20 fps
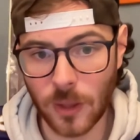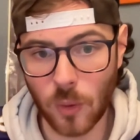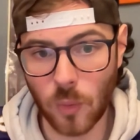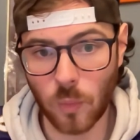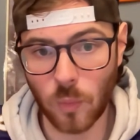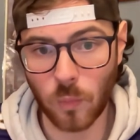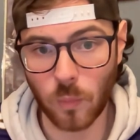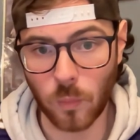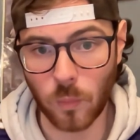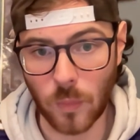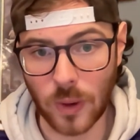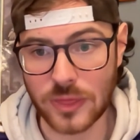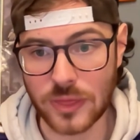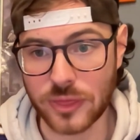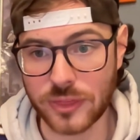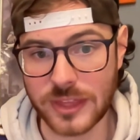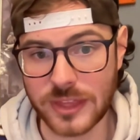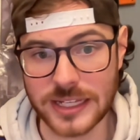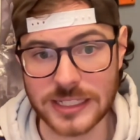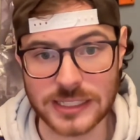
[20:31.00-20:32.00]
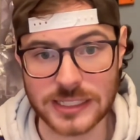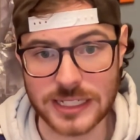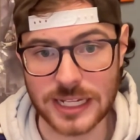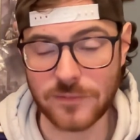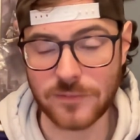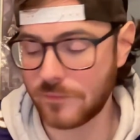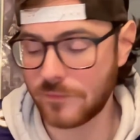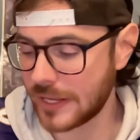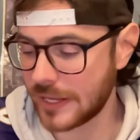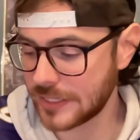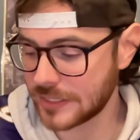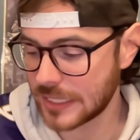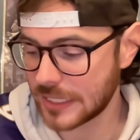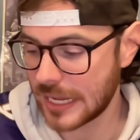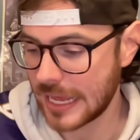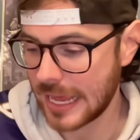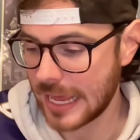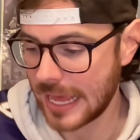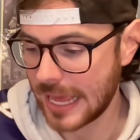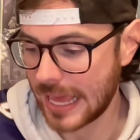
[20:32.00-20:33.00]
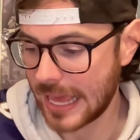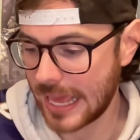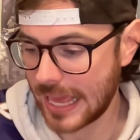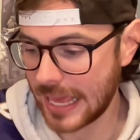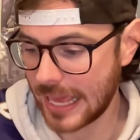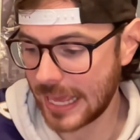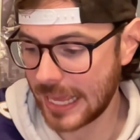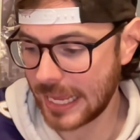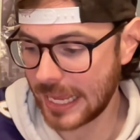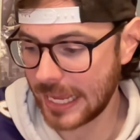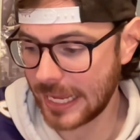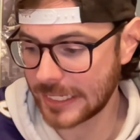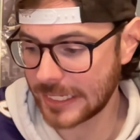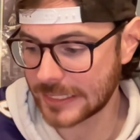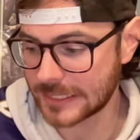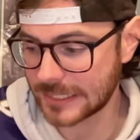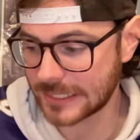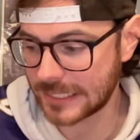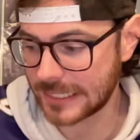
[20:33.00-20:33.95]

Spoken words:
with this defense is